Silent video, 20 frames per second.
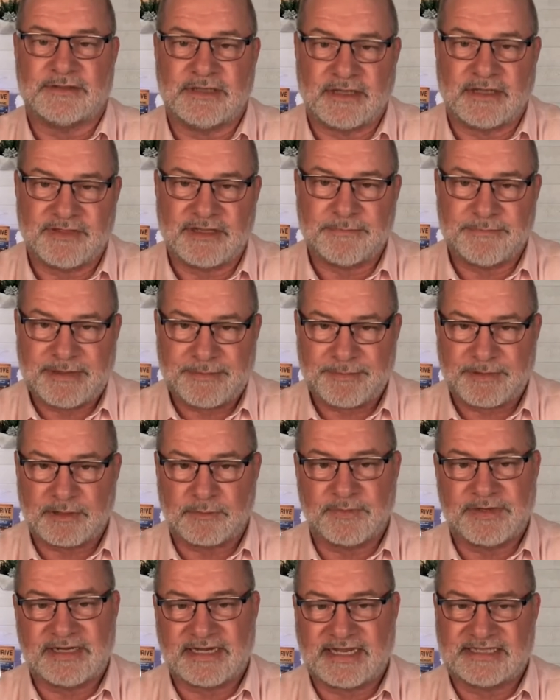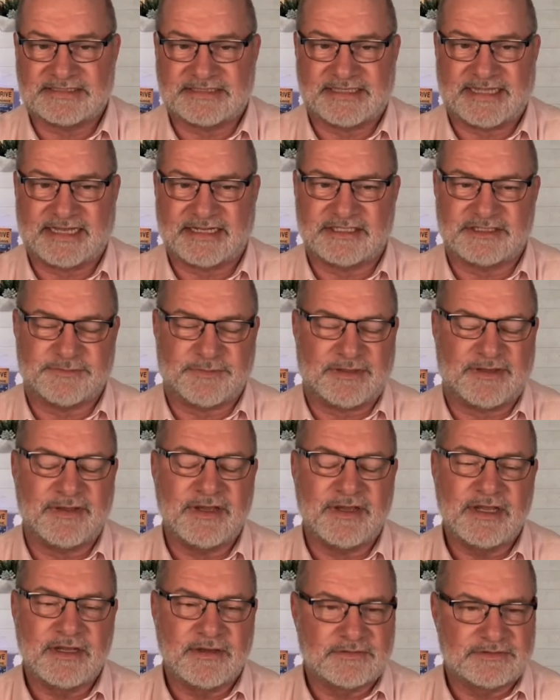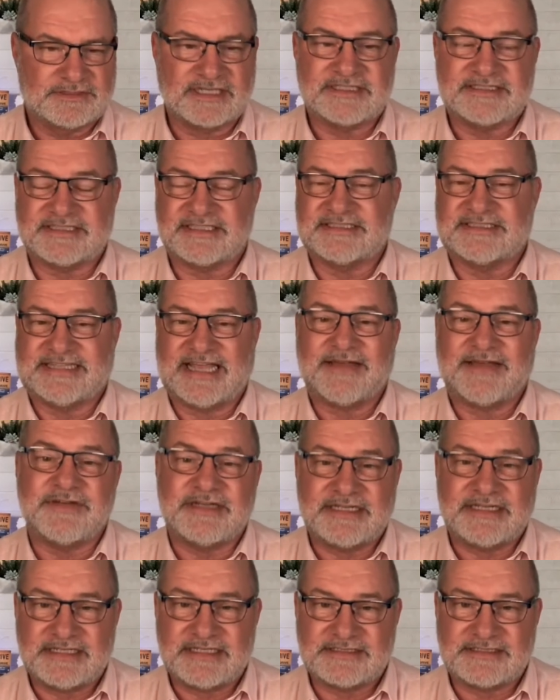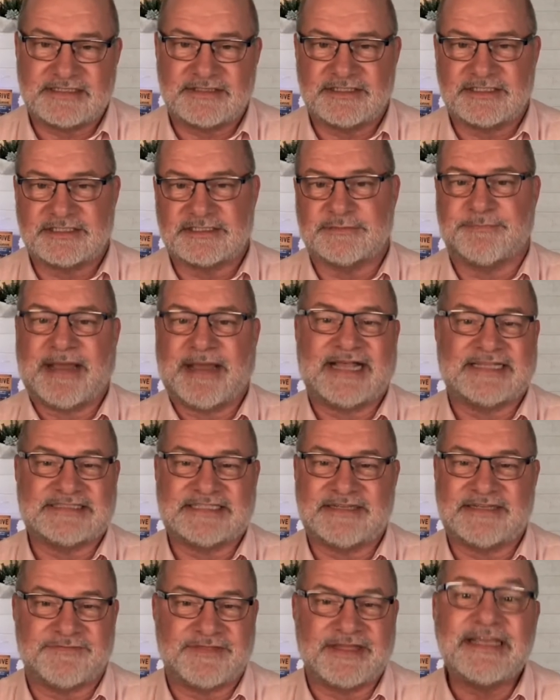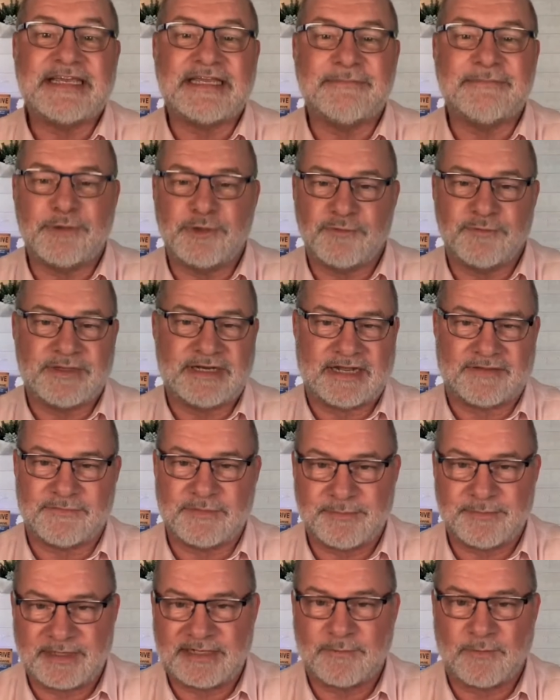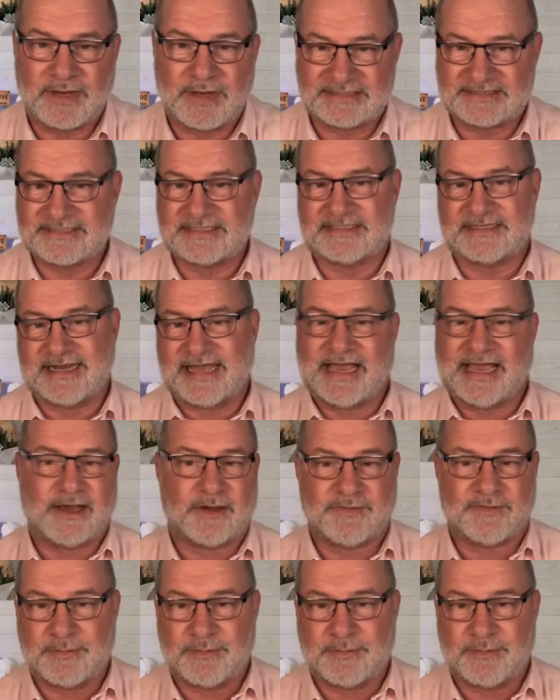And I think people are realizing that, because since the 70s in this positive thinking movement, everybody wants it now.